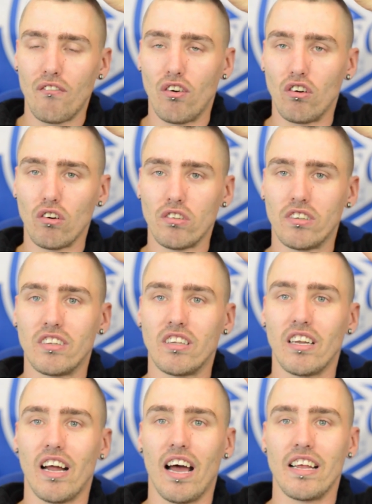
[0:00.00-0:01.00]
for us
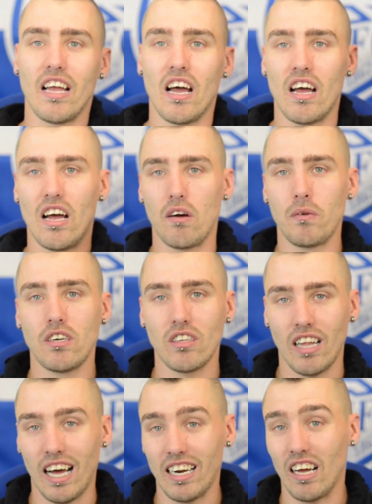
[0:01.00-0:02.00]
today. We
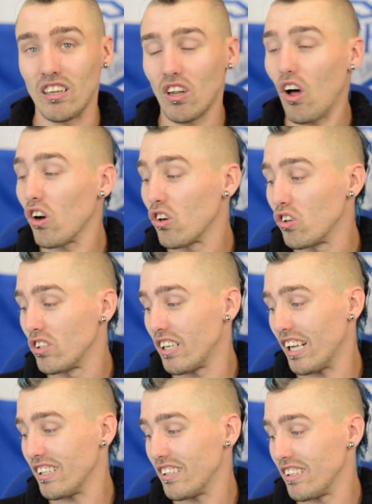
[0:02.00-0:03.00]
should have had a lot of good
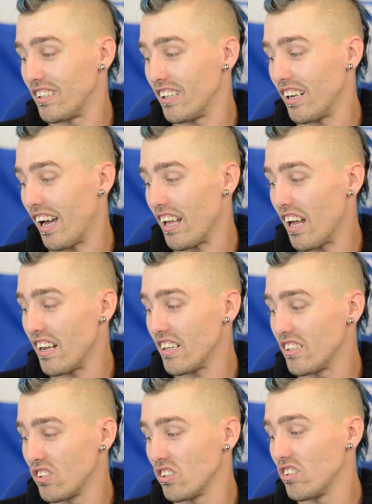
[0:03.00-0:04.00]
chances today. And
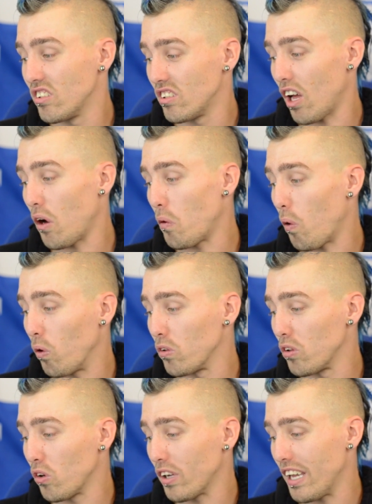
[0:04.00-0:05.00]
it's just so
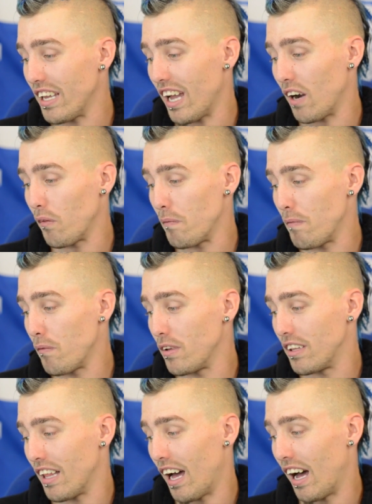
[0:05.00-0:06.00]
unlucky how we've been
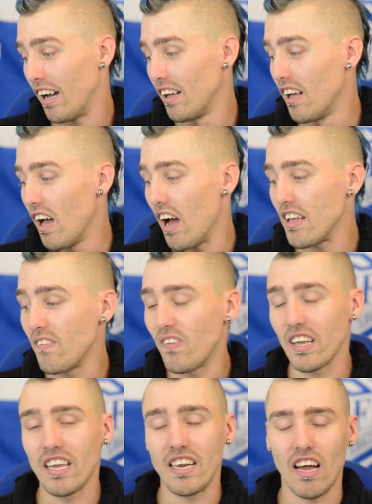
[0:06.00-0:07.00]
with that. And you're
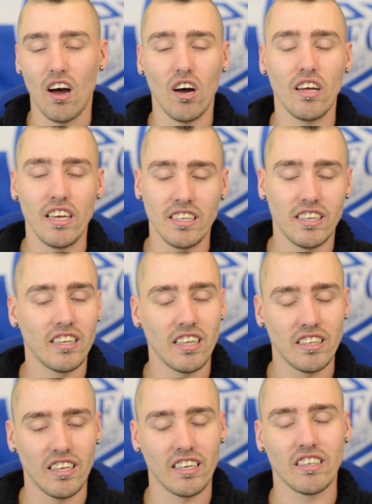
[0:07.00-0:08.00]
thinking, oh, is this
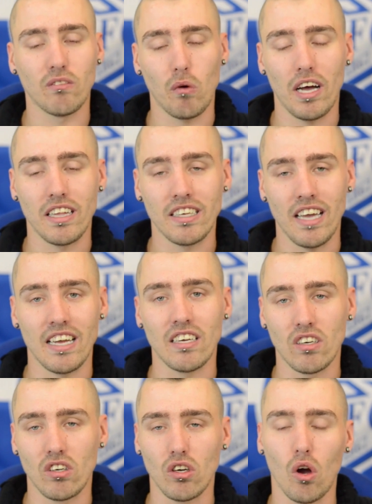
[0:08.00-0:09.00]
a thing where the
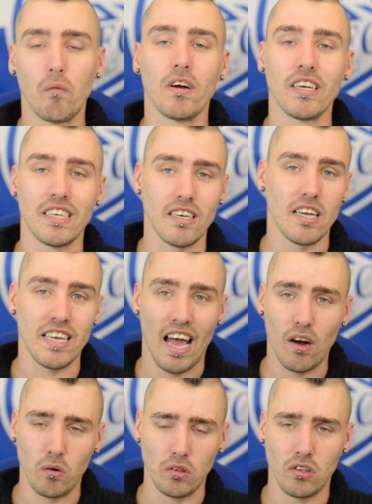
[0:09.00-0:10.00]
game's going to come and
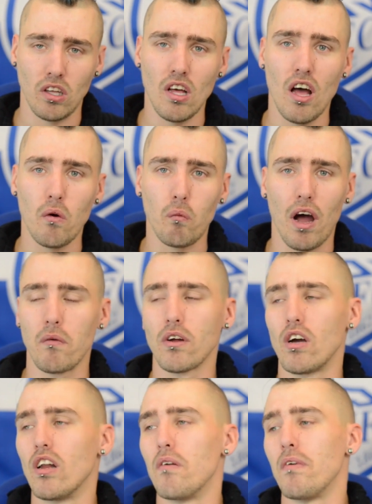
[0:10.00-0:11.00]
get us? Where we're
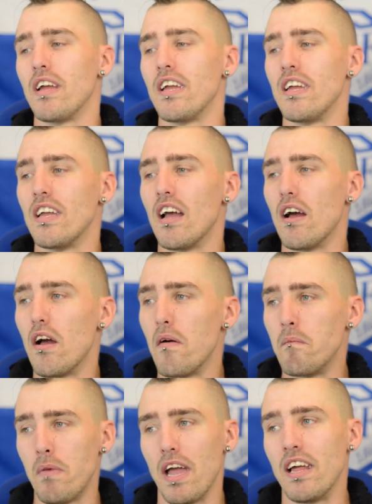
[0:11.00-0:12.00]
going to be
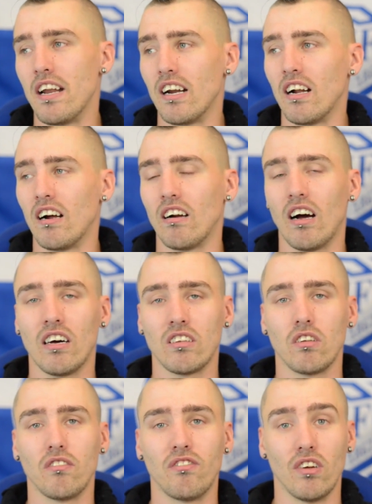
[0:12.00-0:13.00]
bitten in our
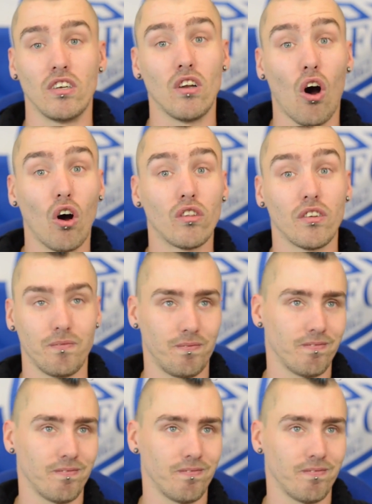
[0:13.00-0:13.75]
arse for not